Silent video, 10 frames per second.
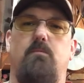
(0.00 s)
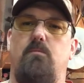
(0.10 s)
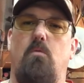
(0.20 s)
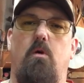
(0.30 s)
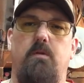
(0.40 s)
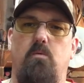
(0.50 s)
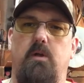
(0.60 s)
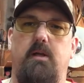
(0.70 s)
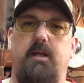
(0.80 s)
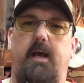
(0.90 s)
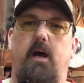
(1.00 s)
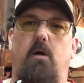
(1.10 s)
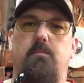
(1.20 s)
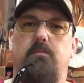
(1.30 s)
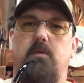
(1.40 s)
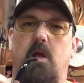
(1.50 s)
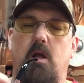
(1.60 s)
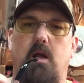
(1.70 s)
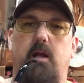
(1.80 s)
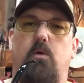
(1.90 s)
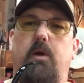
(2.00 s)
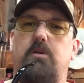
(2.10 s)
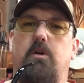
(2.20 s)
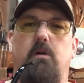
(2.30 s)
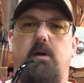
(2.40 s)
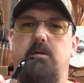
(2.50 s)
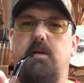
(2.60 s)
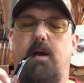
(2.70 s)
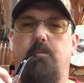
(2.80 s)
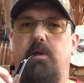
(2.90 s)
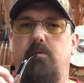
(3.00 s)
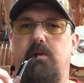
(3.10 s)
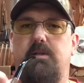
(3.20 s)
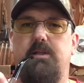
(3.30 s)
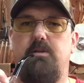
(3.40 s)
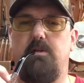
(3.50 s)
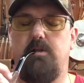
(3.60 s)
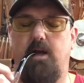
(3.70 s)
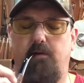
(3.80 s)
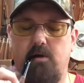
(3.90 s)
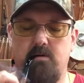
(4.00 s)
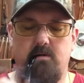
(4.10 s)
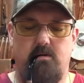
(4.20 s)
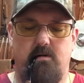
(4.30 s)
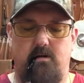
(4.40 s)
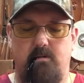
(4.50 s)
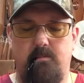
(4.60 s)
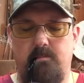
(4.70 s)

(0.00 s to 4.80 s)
more than willing to help, and quick turnaround time when he sends you stuff. So